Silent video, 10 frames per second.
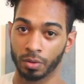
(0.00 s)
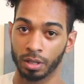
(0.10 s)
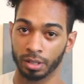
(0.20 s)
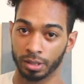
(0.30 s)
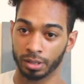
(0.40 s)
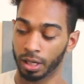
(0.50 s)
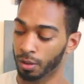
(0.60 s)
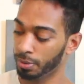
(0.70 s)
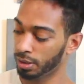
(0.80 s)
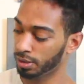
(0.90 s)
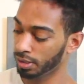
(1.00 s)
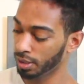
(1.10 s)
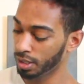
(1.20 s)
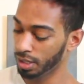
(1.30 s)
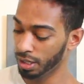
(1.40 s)
throughout the entire piece.
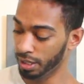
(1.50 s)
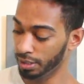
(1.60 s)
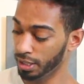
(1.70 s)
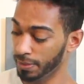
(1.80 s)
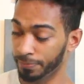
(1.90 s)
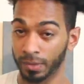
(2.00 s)
And yeah,